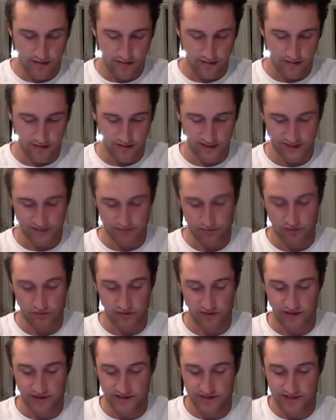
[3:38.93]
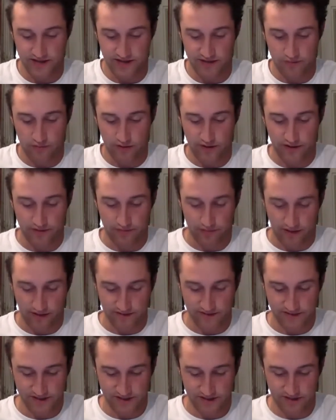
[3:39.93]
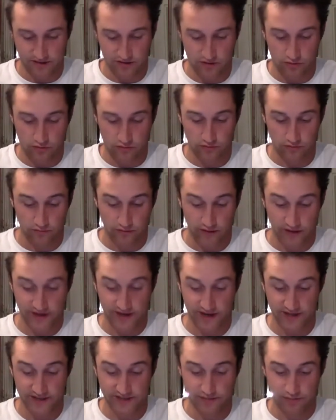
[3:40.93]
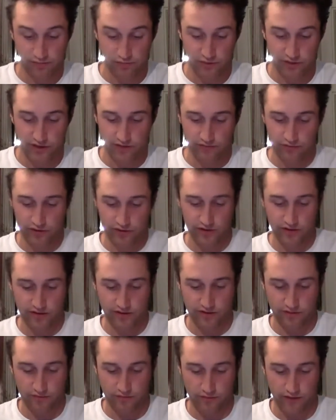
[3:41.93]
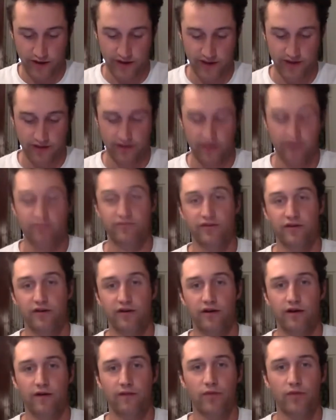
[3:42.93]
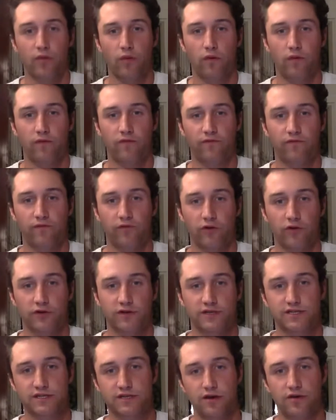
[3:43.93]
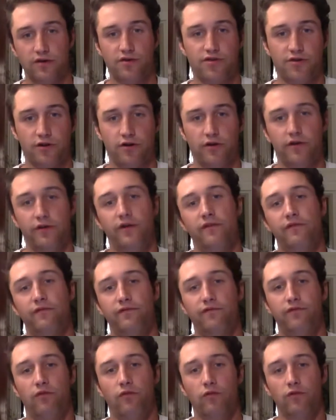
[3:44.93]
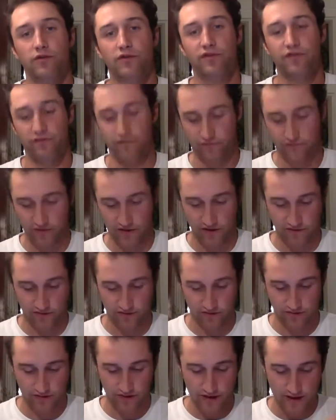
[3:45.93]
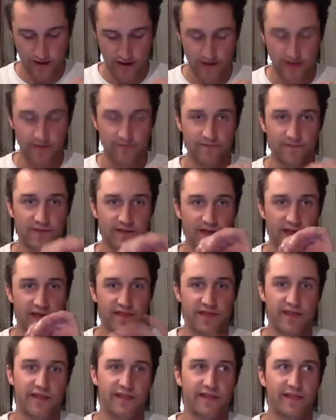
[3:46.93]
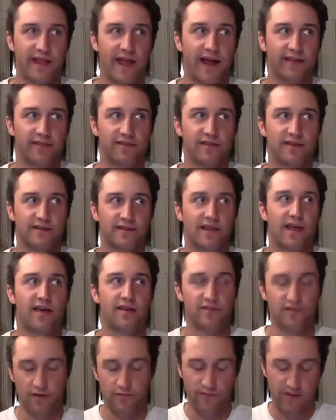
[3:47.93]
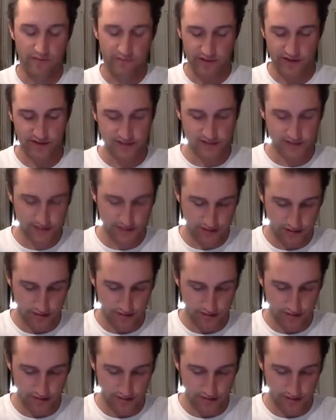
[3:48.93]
explicitly contain the right to privacy, the court recognized the penumbra of the right of the first, third, fourth, fifth, and then ninth and 10th amendments.